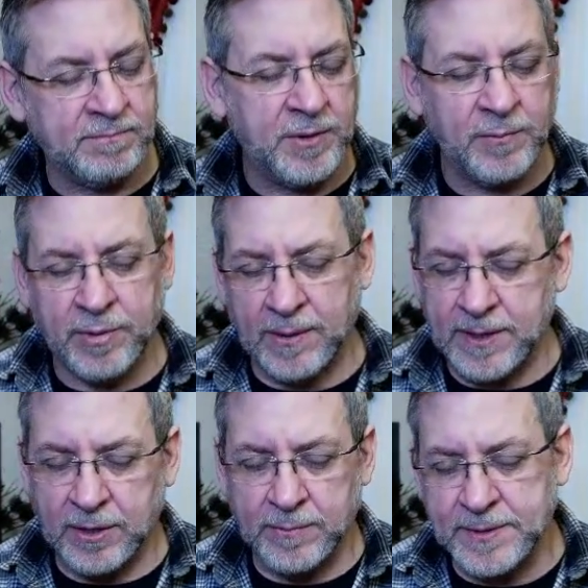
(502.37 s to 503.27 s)
you probably
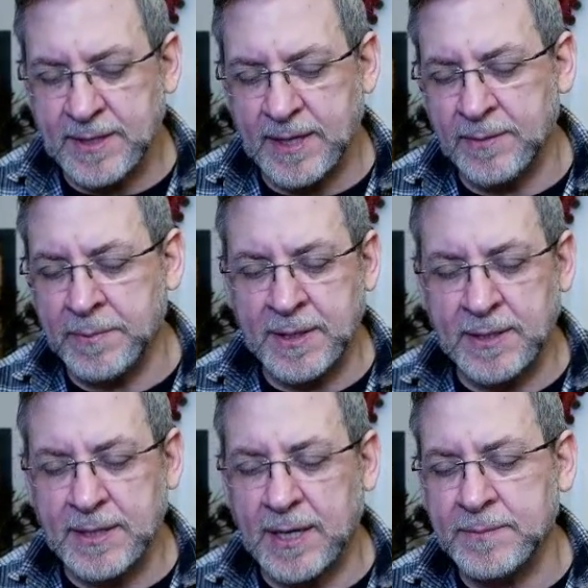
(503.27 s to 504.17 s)
heard me say it a million
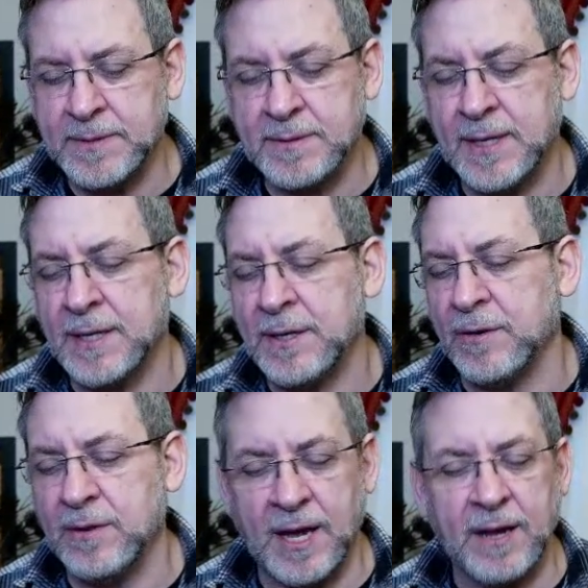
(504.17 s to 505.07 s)
times, is that,
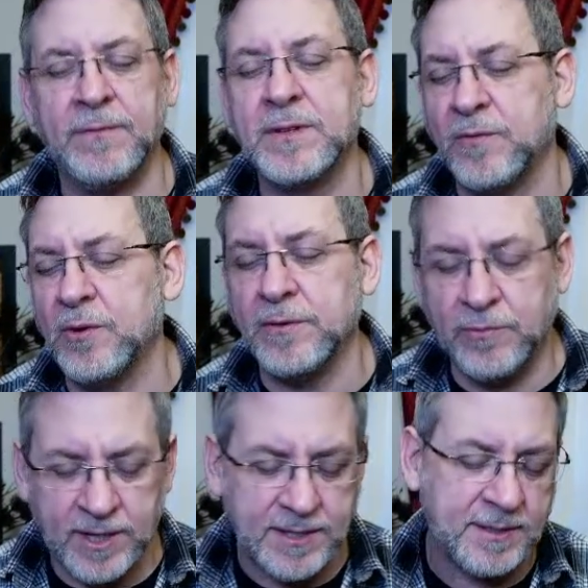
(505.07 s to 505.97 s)
life is full of
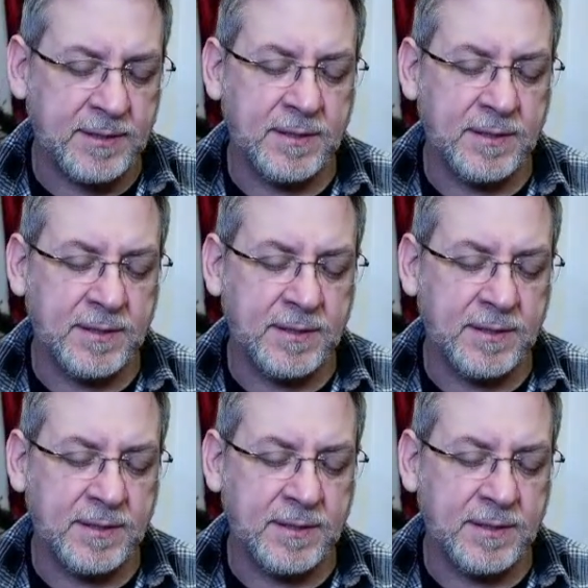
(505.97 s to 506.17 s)
crisis.